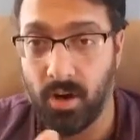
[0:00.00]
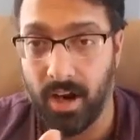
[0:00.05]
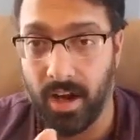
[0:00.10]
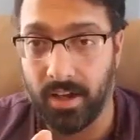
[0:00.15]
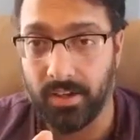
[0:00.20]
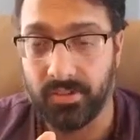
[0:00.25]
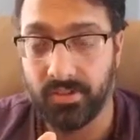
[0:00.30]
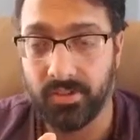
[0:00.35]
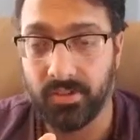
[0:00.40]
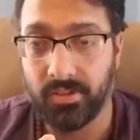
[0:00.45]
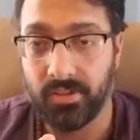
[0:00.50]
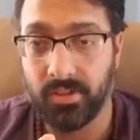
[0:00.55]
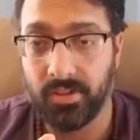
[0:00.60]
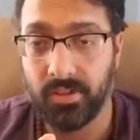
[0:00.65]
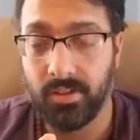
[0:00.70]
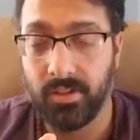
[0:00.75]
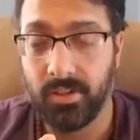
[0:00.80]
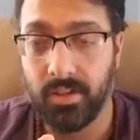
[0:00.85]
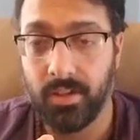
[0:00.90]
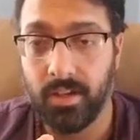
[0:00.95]
us.
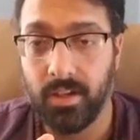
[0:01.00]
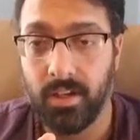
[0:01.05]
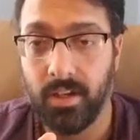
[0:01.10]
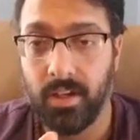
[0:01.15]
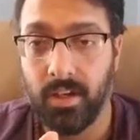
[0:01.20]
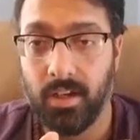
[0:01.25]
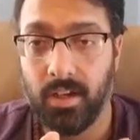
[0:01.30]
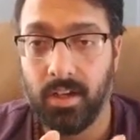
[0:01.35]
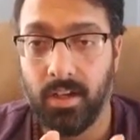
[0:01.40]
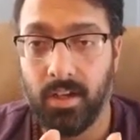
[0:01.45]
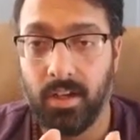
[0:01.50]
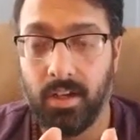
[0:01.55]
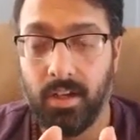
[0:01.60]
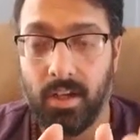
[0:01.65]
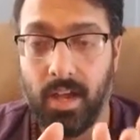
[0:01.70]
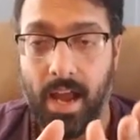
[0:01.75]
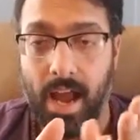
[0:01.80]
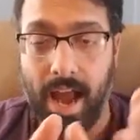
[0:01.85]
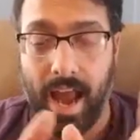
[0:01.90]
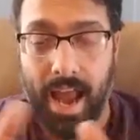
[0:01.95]

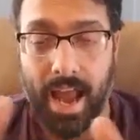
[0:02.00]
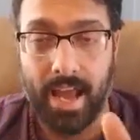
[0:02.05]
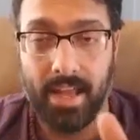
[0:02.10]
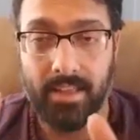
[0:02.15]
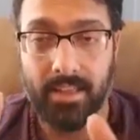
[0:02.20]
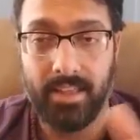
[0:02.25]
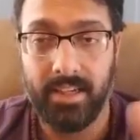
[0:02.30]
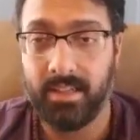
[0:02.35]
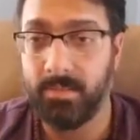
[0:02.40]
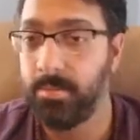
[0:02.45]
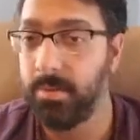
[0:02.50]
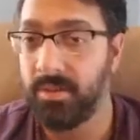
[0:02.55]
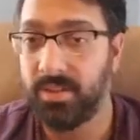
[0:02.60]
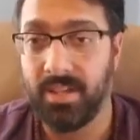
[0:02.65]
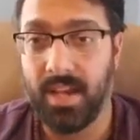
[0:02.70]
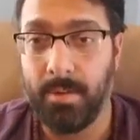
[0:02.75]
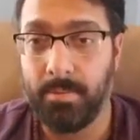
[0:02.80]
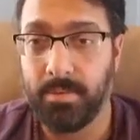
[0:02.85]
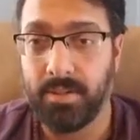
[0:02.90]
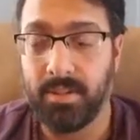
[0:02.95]
And these
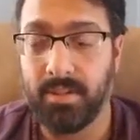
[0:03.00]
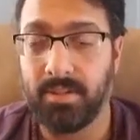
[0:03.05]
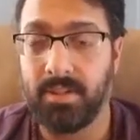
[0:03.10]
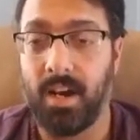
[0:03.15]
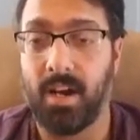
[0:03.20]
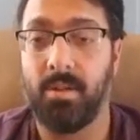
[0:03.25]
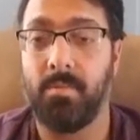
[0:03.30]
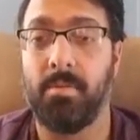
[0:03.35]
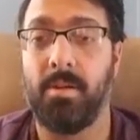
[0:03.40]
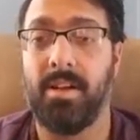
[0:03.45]
perceptions are